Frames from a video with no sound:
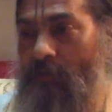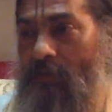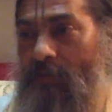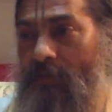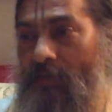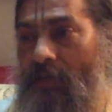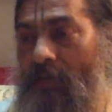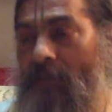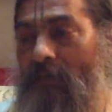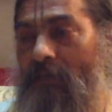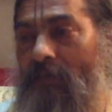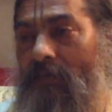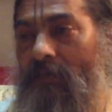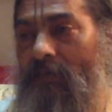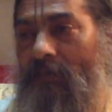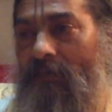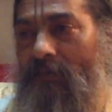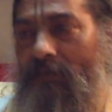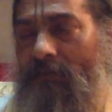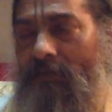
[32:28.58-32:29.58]
is not
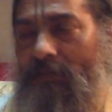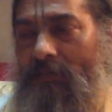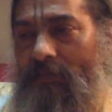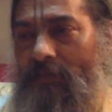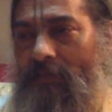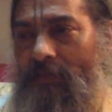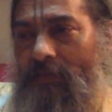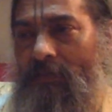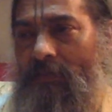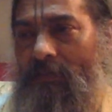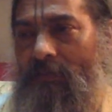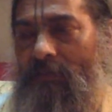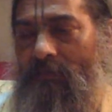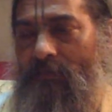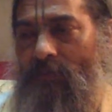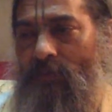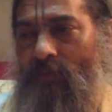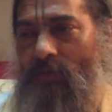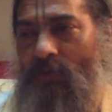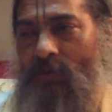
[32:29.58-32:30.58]

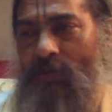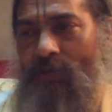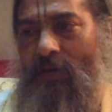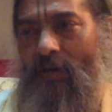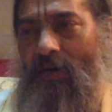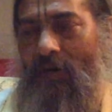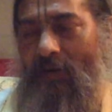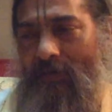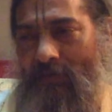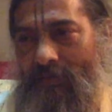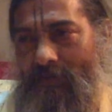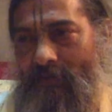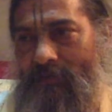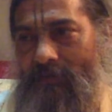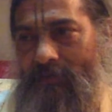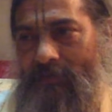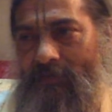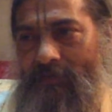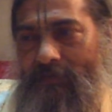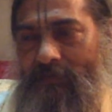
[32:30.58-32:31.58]
pure in the heart.
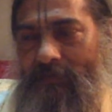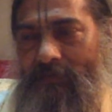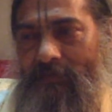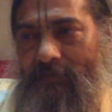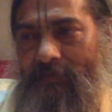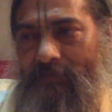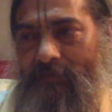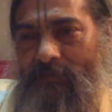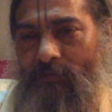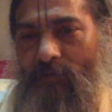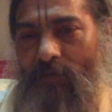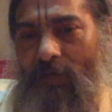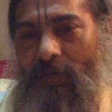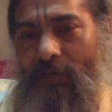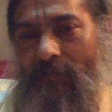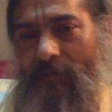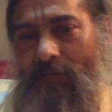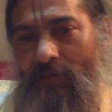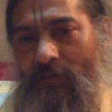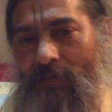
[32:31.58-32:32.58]
Why?
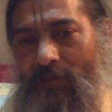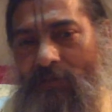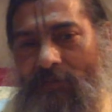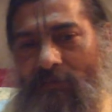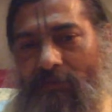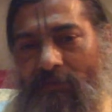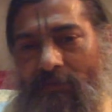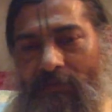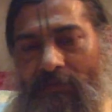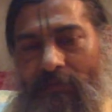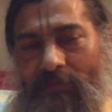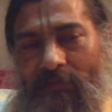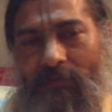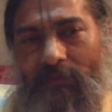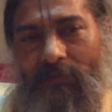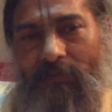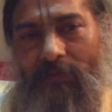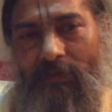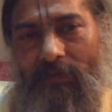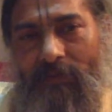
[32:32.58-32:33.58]
Because
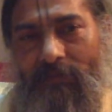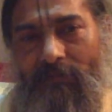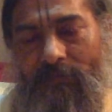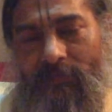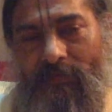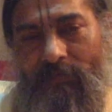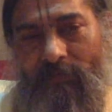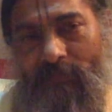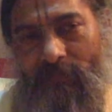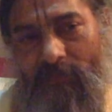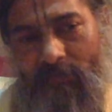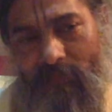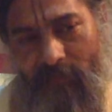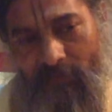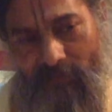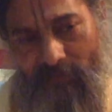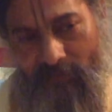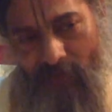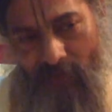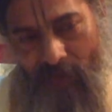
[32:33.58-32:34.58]

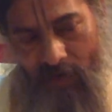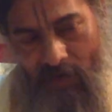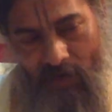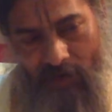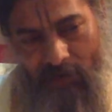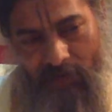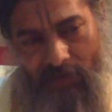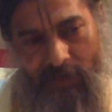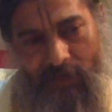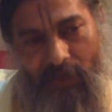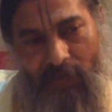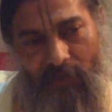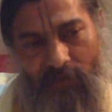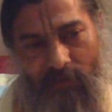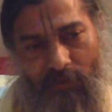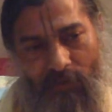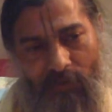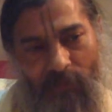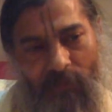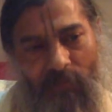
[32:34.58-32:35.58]
if your heart is not
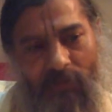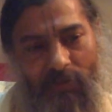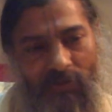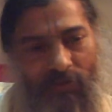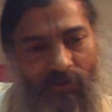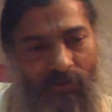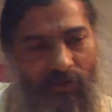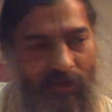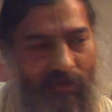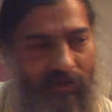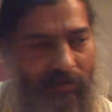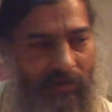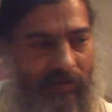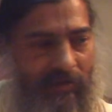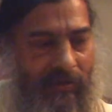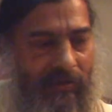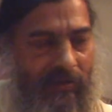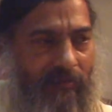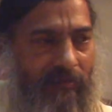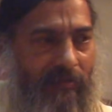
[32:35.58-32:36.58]
pure, means you are under
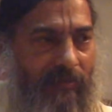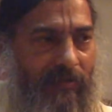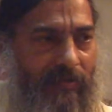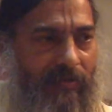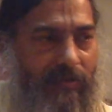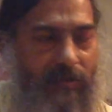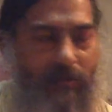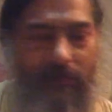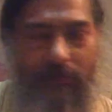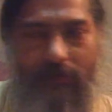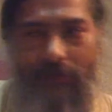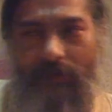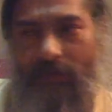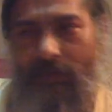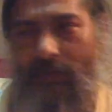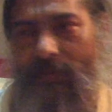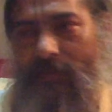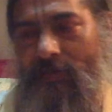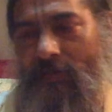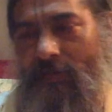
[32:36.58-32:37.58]
the influence of
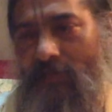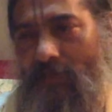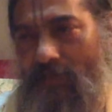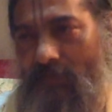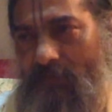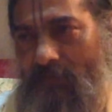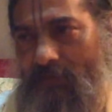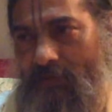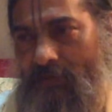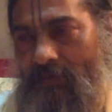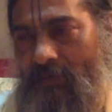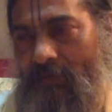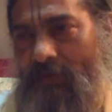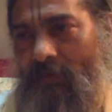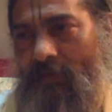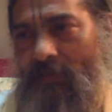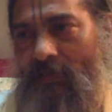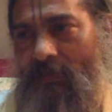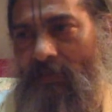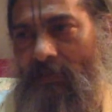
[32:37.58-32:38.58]
Rajas and Tamas.
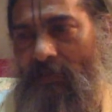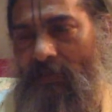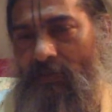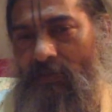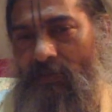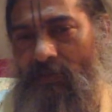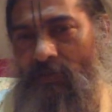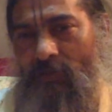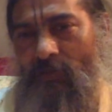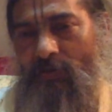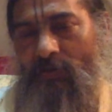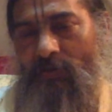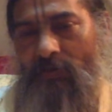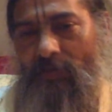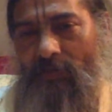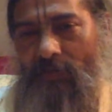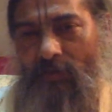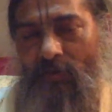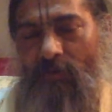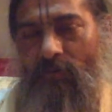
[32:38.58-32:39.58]
So you will
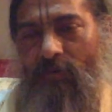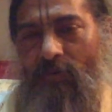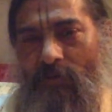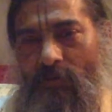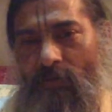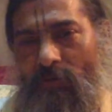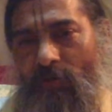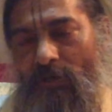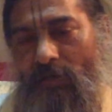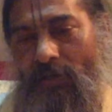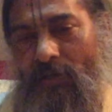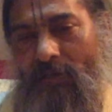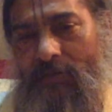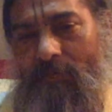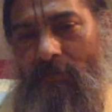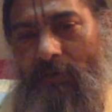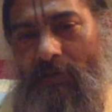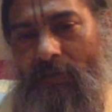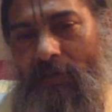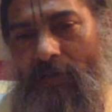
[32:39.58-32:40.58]
sit down to do Lila
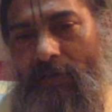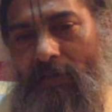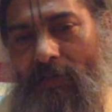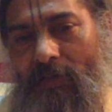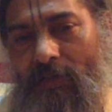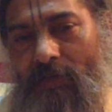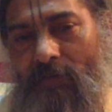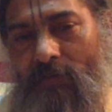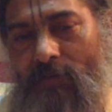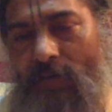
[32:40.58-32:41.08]
Smaran, and then you